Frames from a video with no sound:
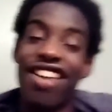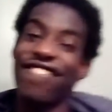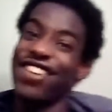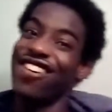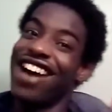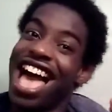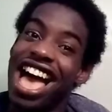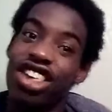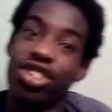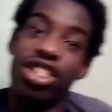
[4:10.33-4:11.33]
I feel
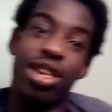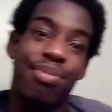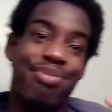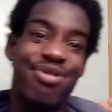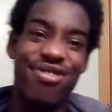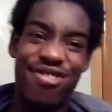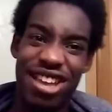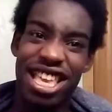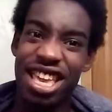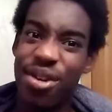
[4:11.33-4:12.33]
actually
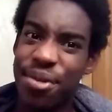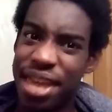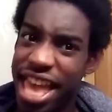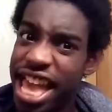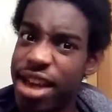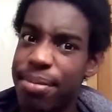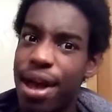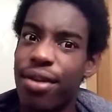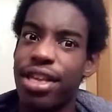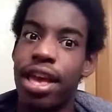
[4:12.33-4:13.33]
pretty okay
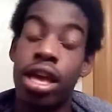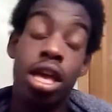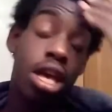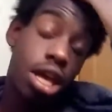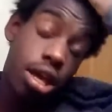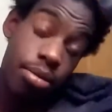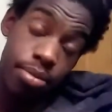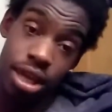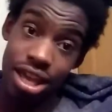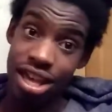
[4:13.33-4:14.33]
about it
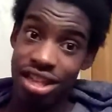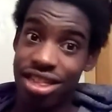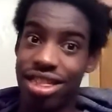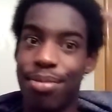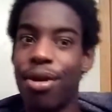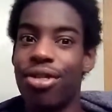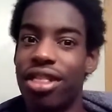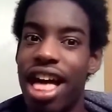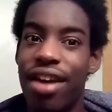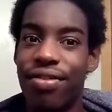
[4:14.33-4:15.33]
because they
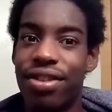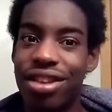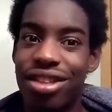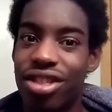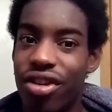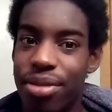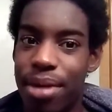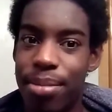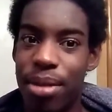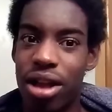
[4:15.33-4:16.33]
both laughed
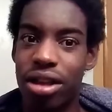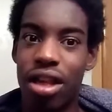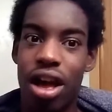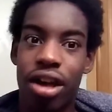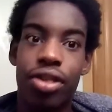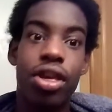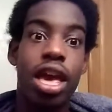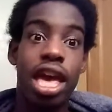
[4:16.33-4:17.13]
during my monologues.